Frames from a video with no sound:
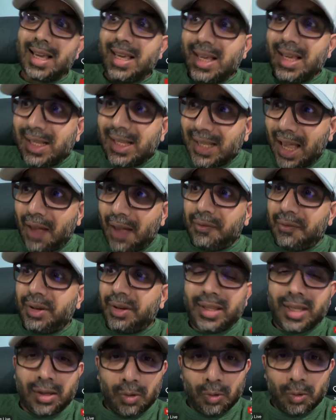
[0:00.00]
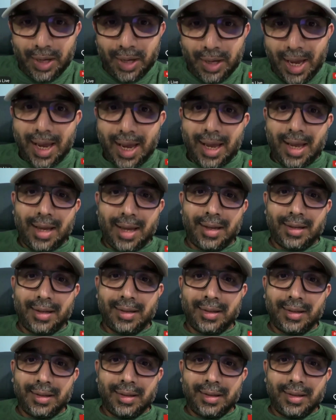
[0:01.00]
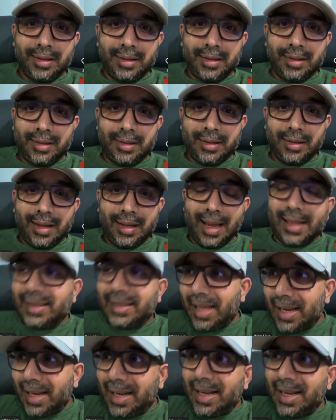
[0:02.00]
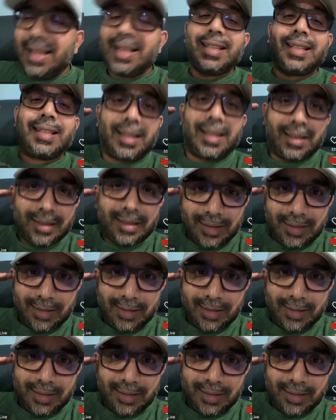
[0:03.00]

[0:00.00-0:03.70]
Is everything okay? And then listen.